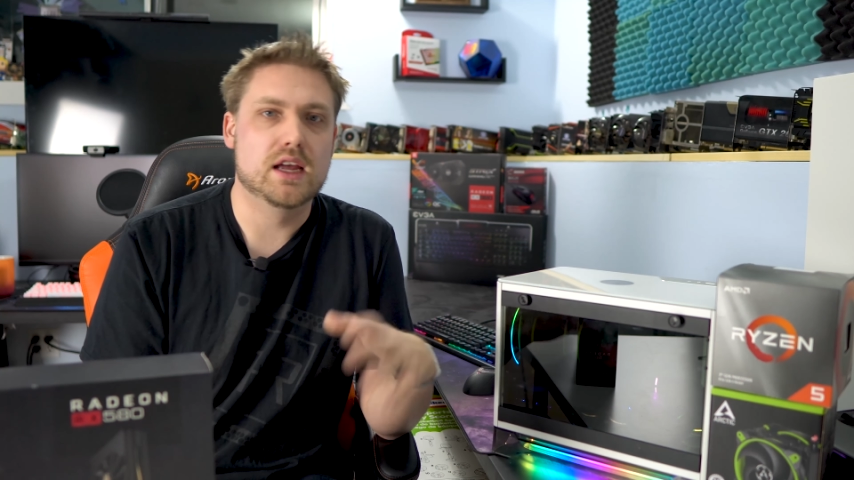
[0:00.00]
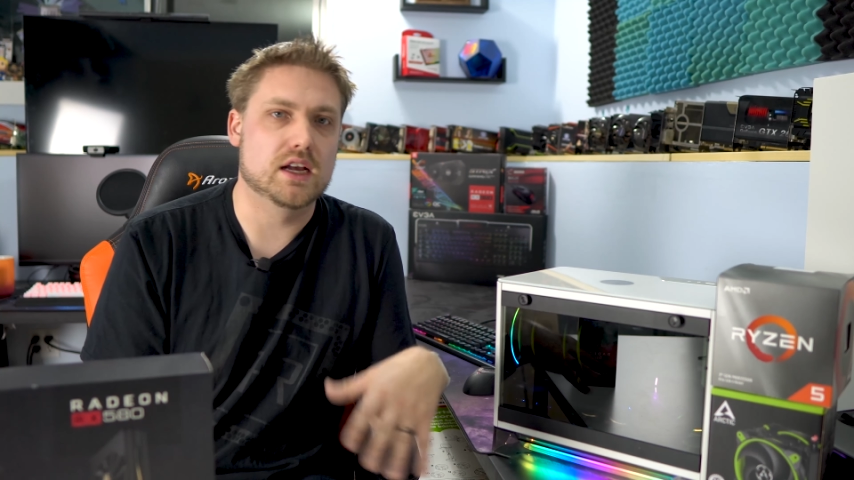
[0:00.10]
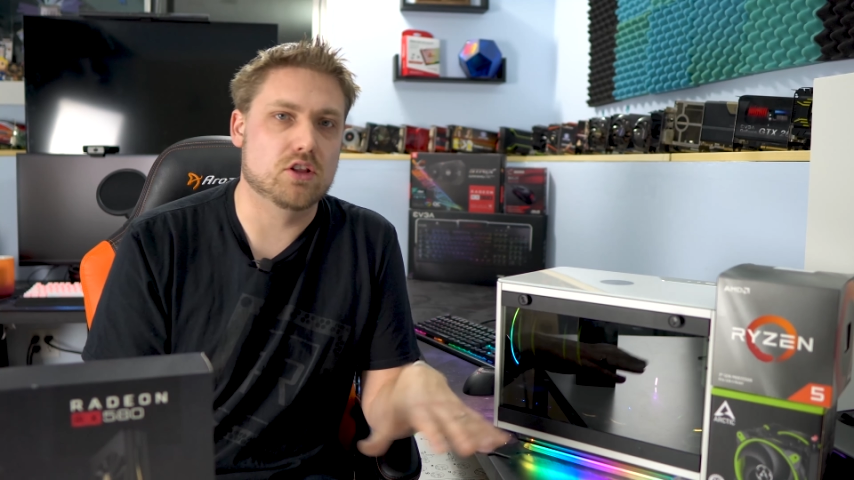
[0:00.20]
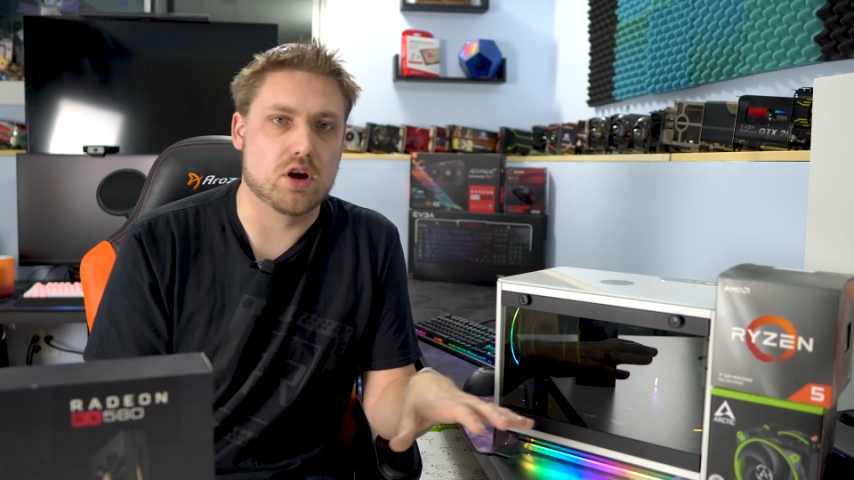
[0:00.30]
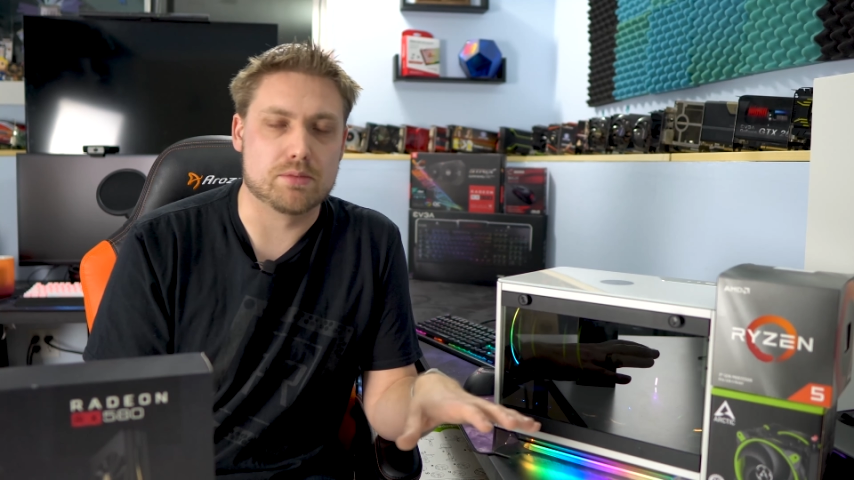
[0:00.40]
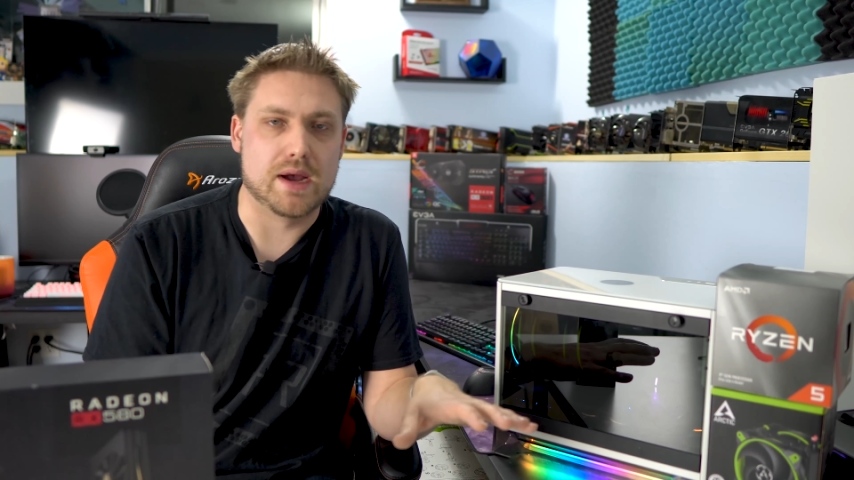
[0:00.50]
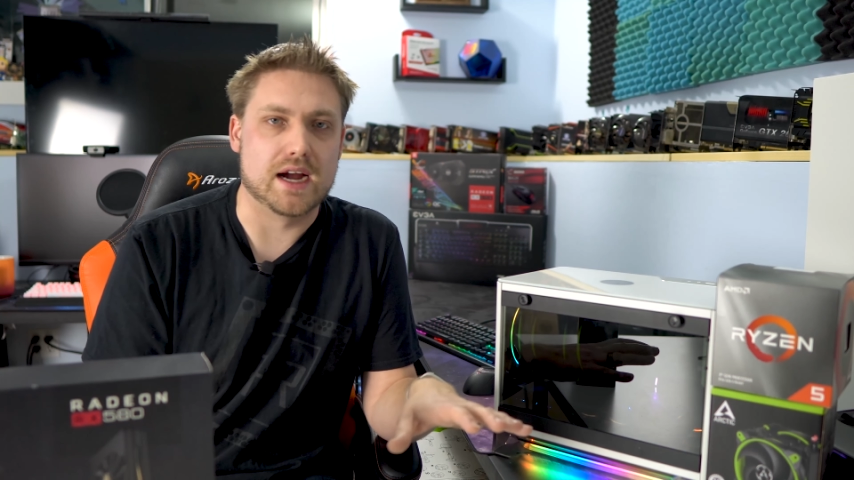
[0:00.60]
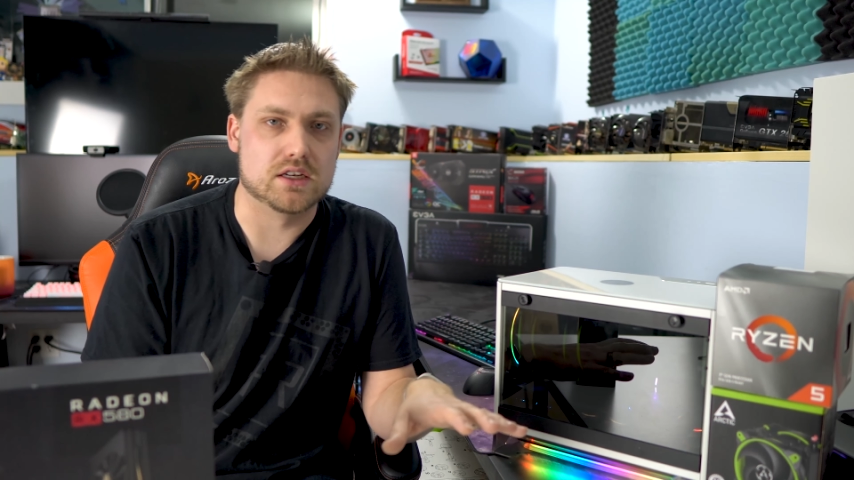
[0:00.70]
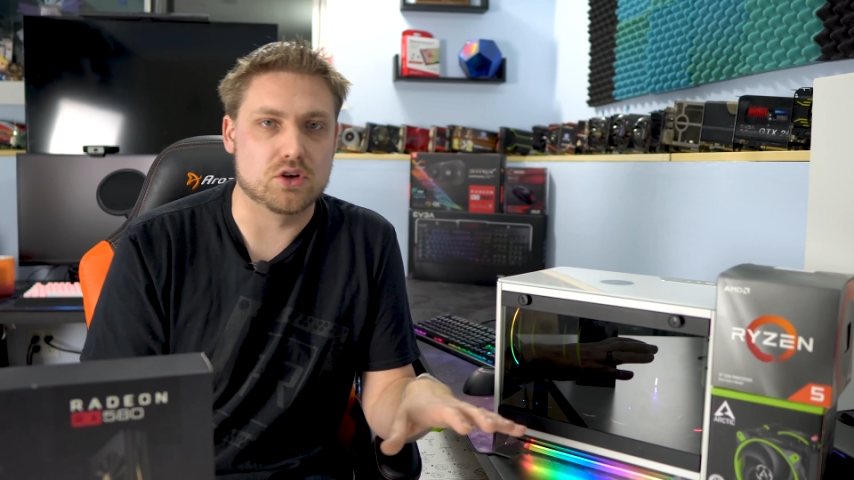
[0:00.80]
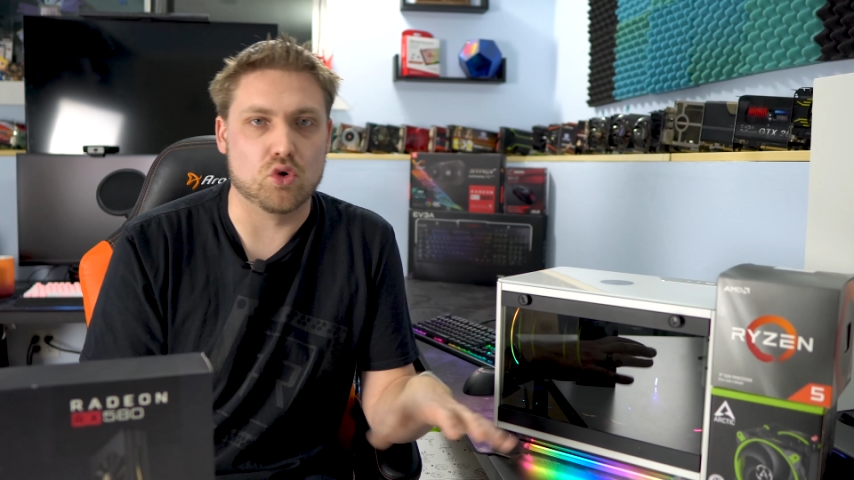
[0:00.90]
it clocked
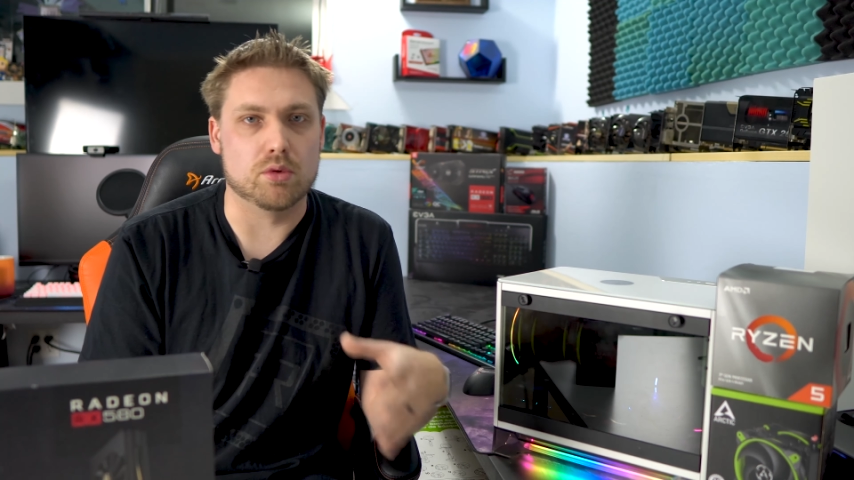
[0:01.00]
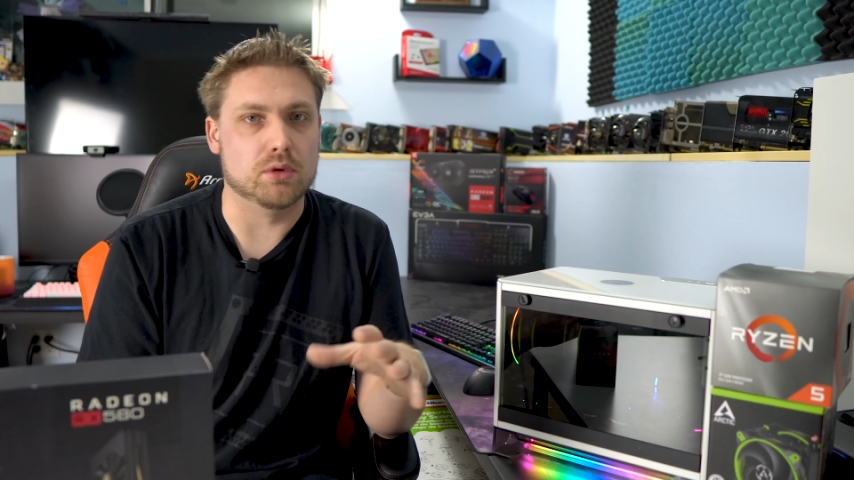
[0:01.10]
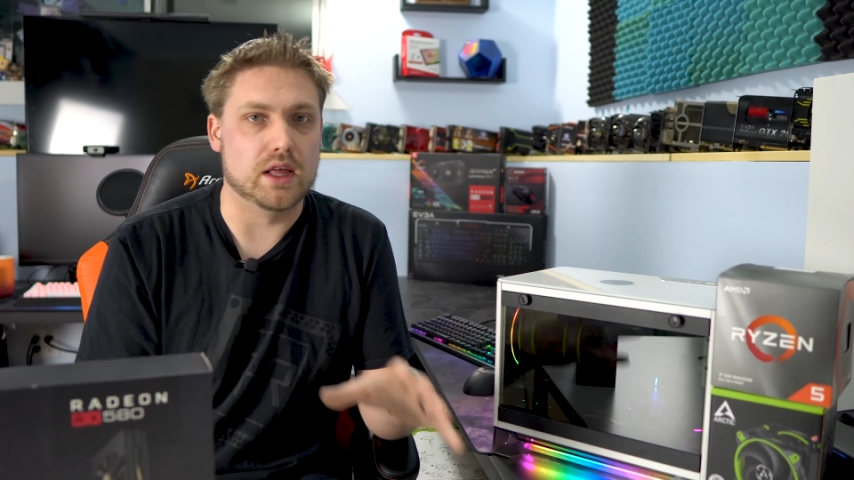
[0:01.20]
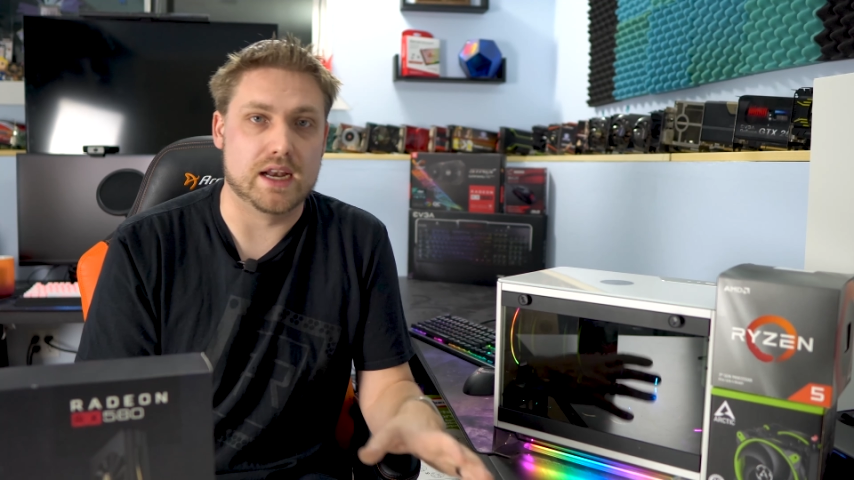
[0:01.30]
back to normal